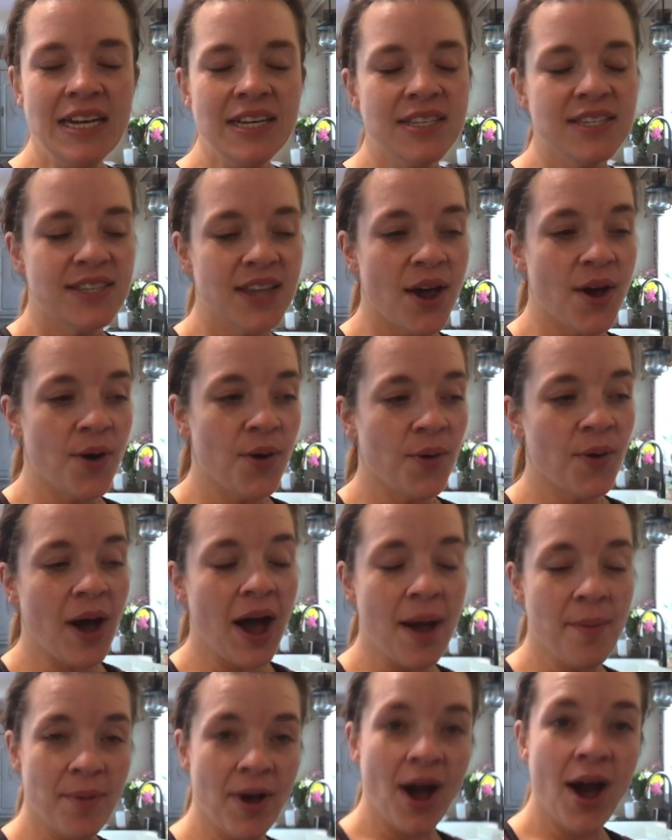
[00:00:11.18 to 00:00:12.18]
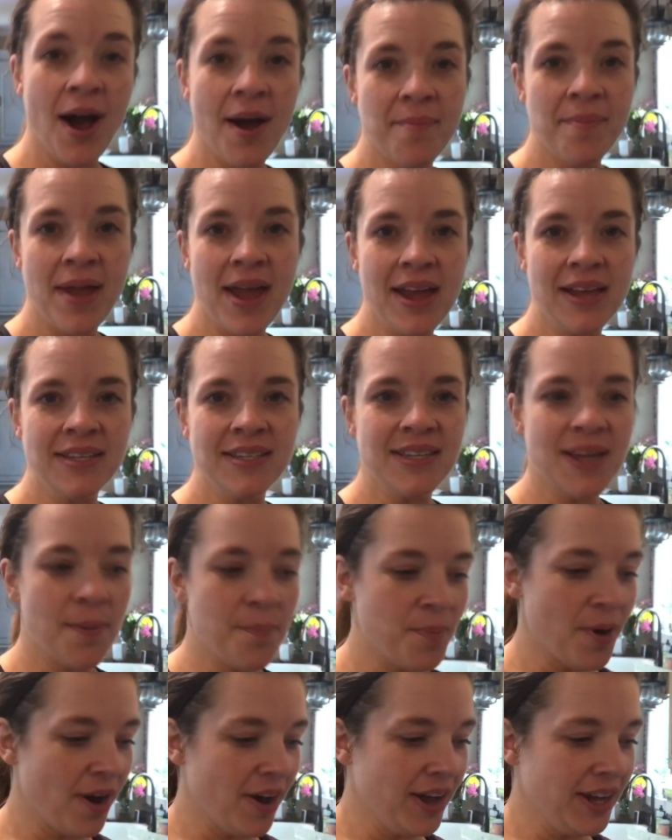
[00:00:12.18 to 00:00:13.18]
So I'm a hot mess,
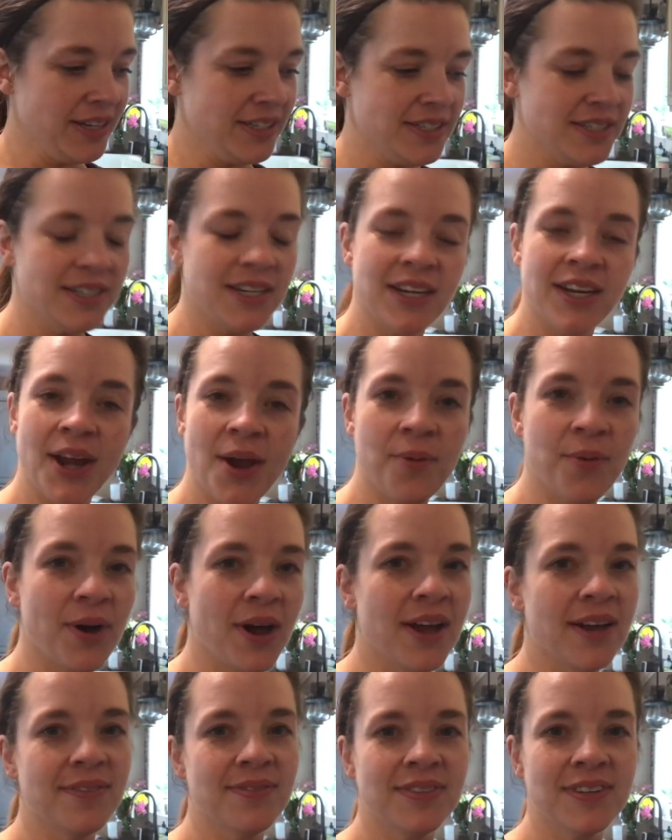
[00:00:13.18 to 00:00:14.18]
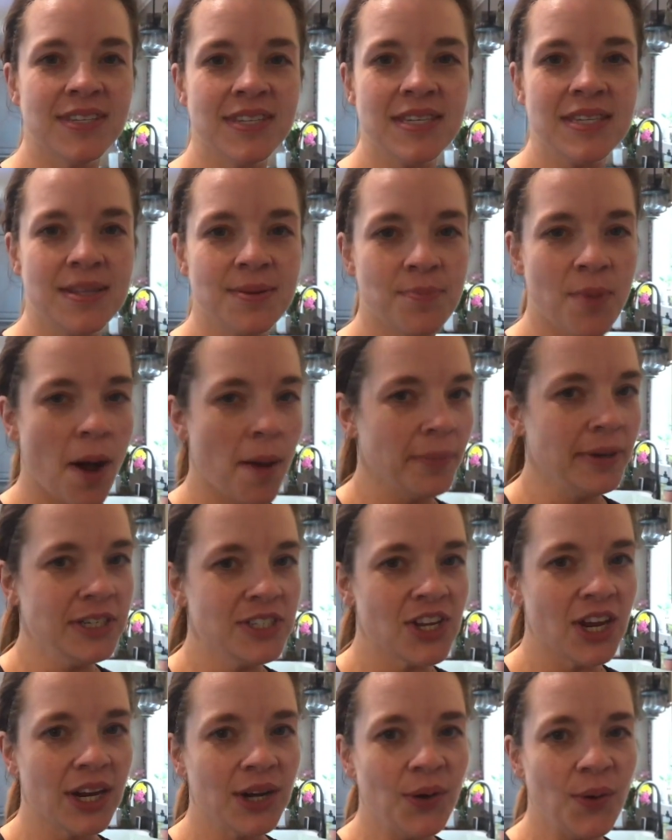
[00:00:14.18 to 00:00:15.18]
but you know what? This is a mommy
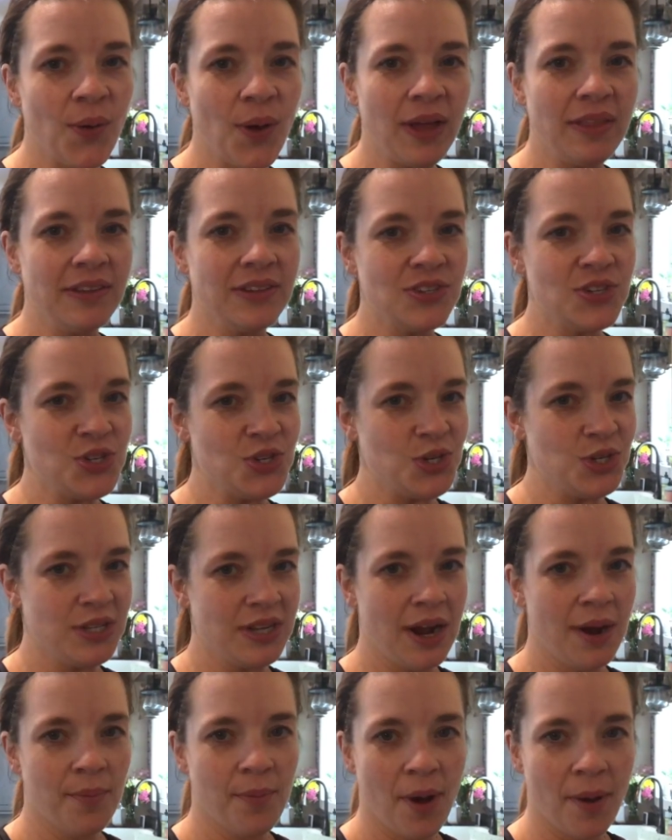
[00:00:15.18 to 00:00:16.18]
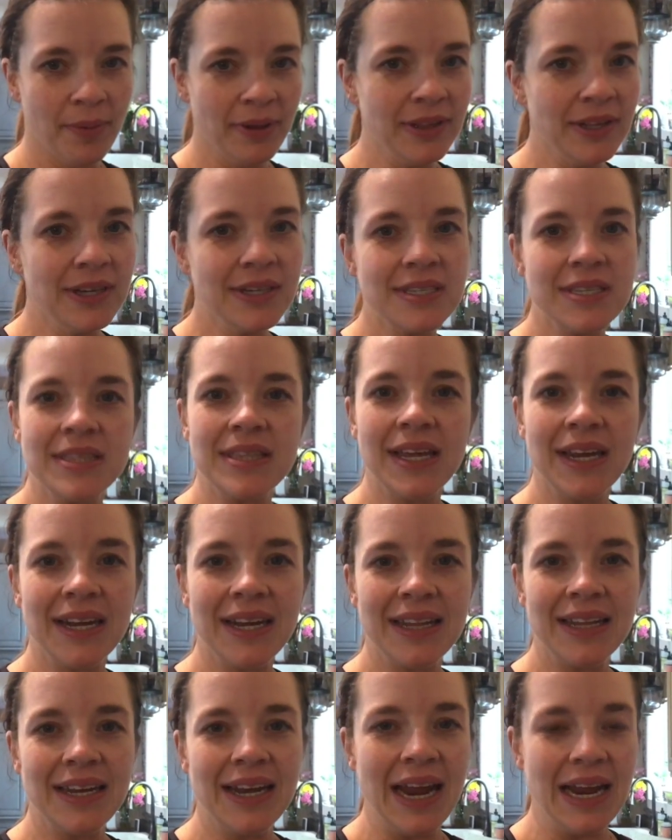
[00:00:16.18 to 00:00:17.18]
channel and this is just how mommy looks at the
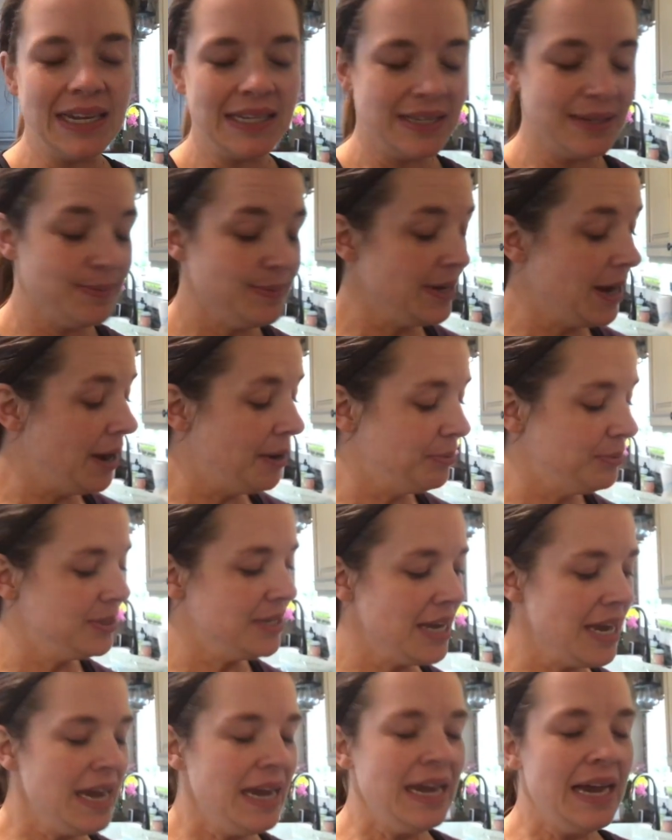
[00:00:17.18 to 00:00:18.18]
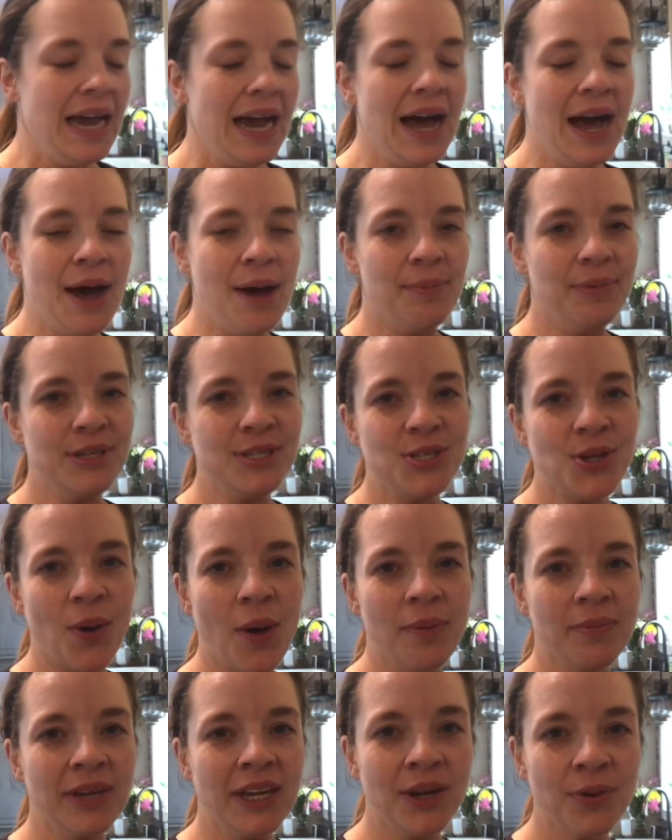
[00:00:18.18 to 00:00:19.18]
end of the day sometimes. So
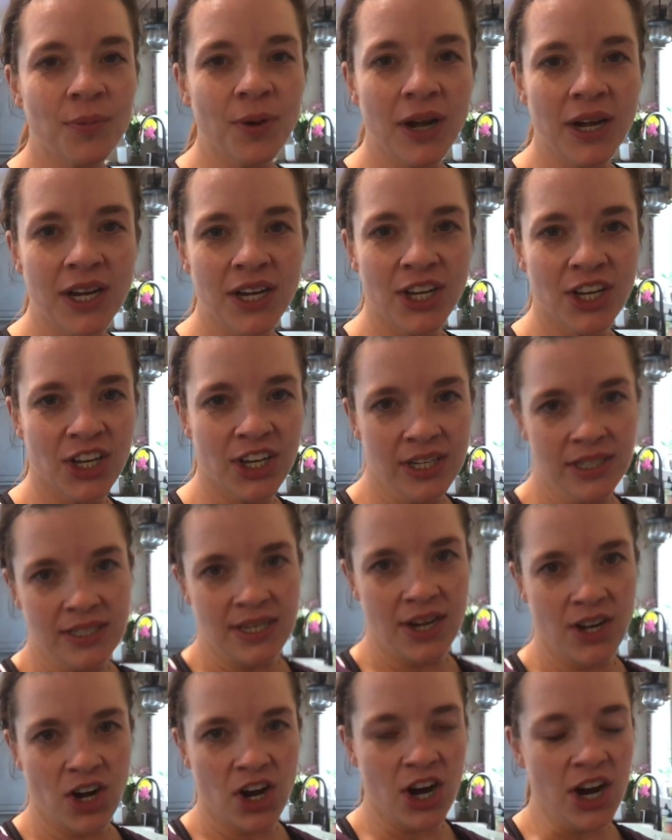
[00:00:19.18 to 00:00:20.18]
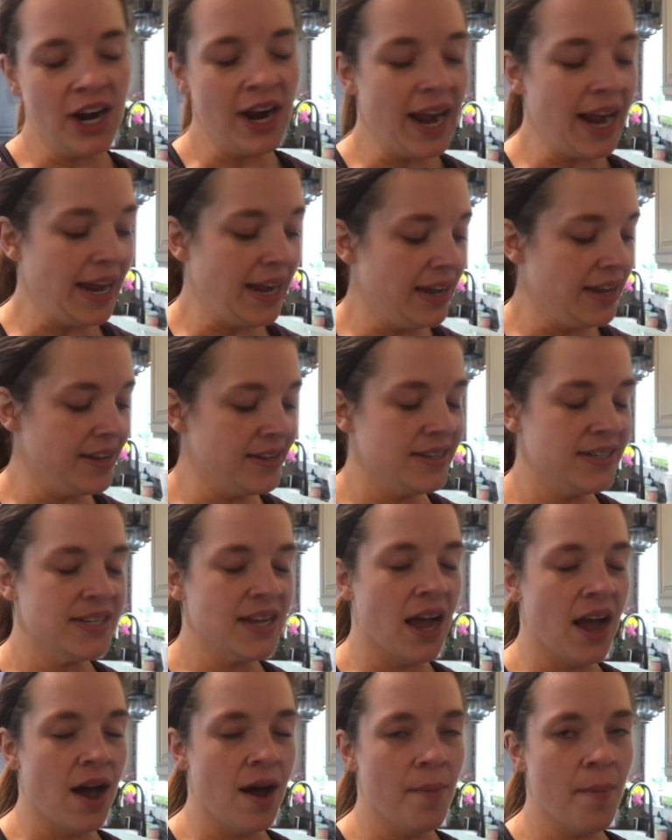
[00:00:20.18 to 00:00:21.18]
I'm getting ready to cook dinner, and
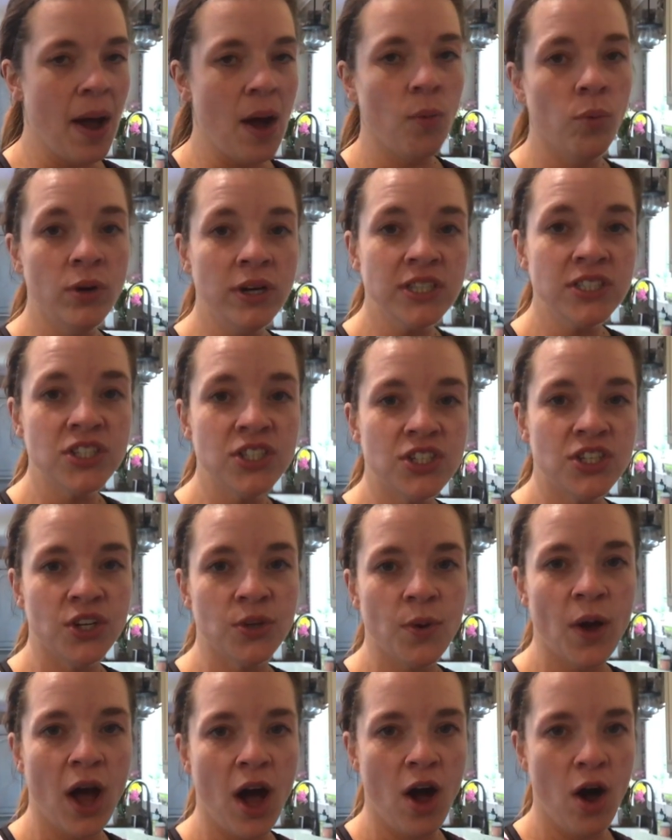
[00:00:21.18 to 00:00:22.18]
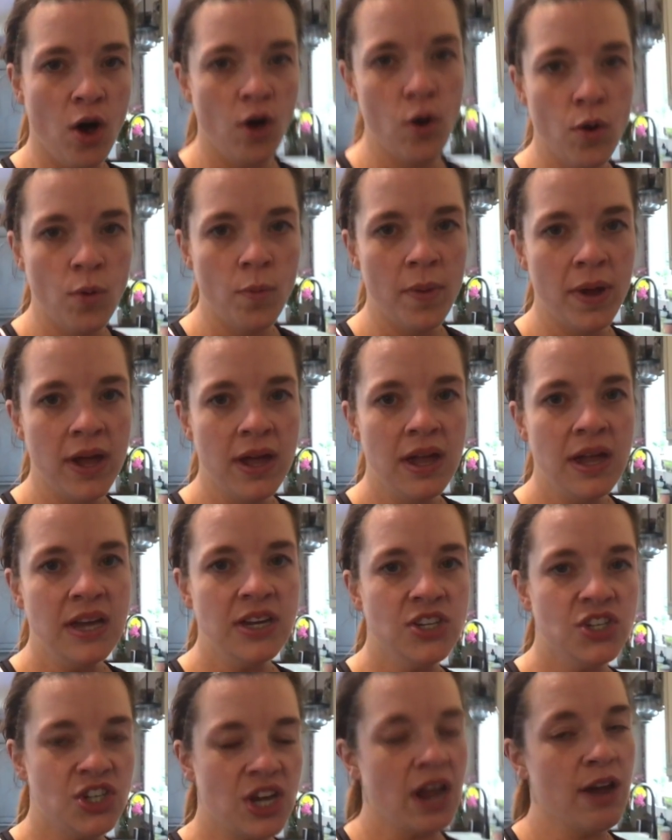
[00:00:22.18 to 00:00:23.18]
I wanted to do a home
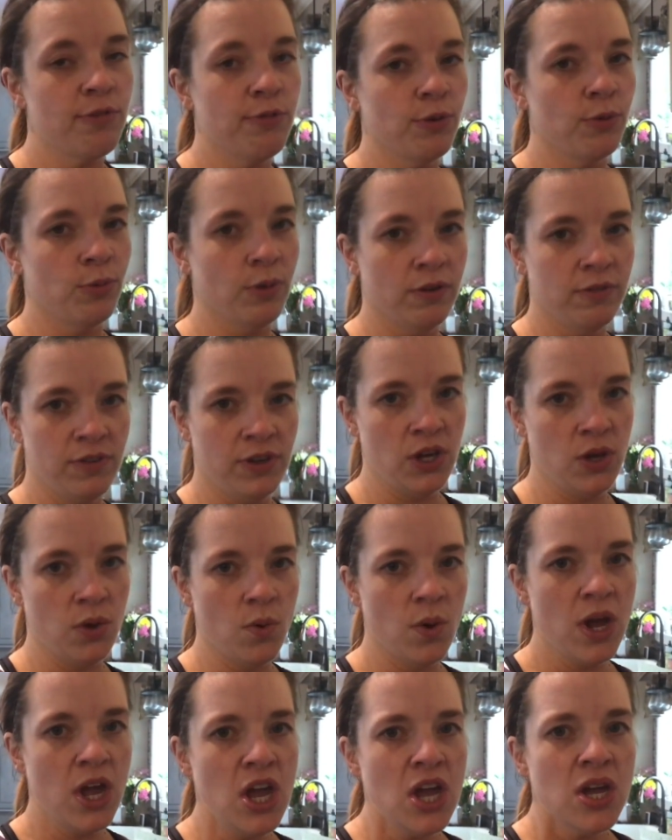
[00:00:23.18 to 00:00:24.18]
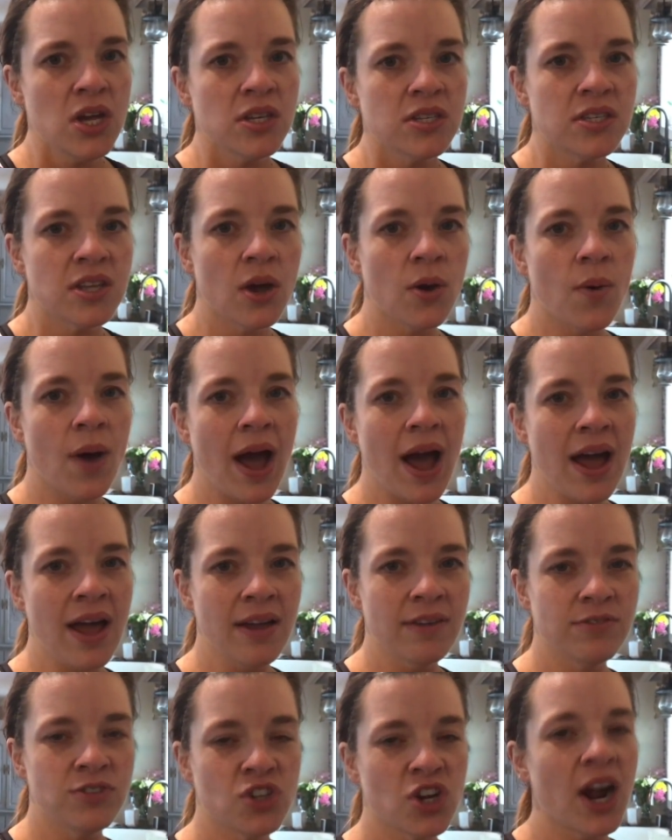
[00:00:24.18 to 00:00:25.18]
chef review. So
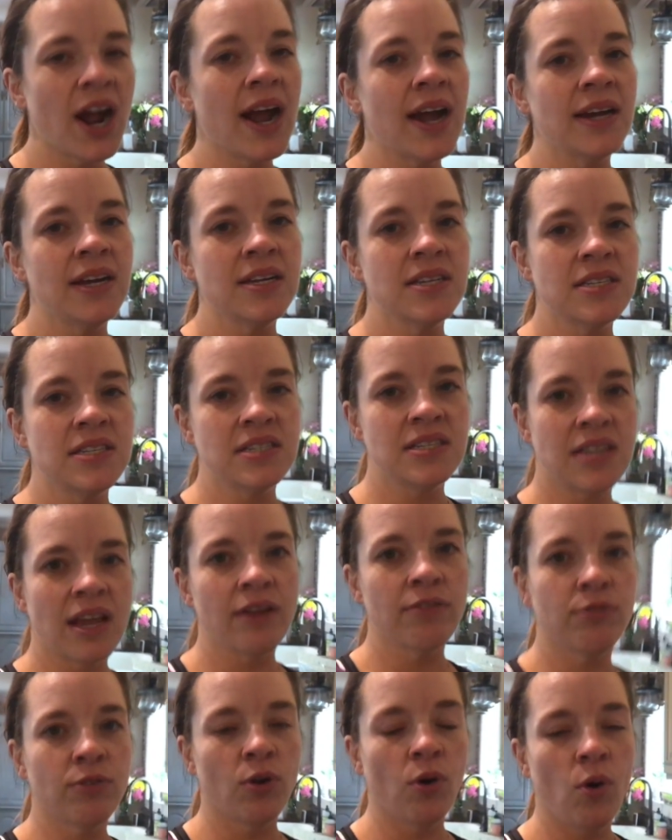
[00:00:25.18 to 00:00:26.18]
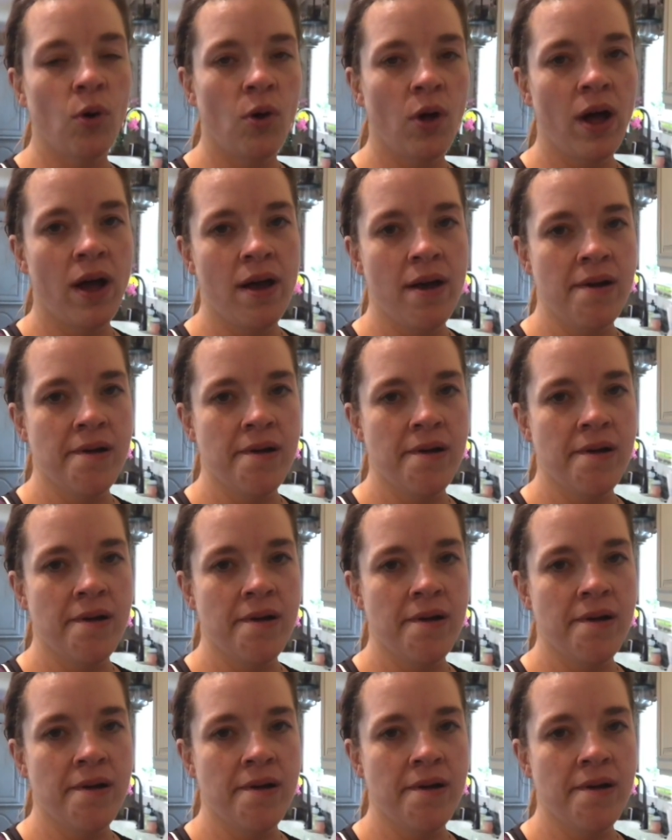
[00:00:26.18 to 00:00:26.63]
I have tried several